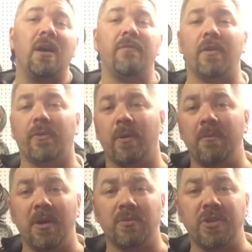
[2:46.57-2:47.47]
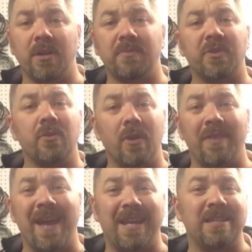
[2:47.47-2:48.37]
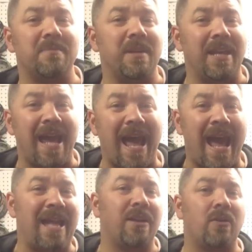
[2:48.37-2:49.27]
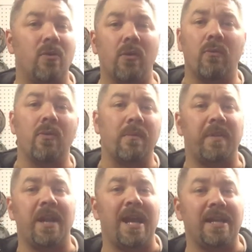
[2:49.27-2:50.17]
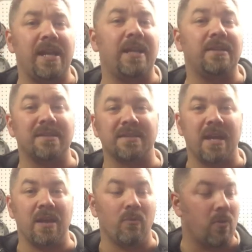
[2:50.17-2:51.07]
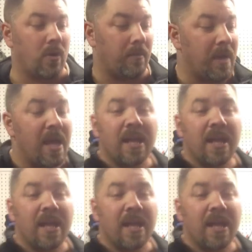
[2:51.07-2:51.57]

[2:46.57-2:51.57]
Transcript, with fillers: of the 3mm jumpsuit, and that gives me the added core warmth that I need to stay warm.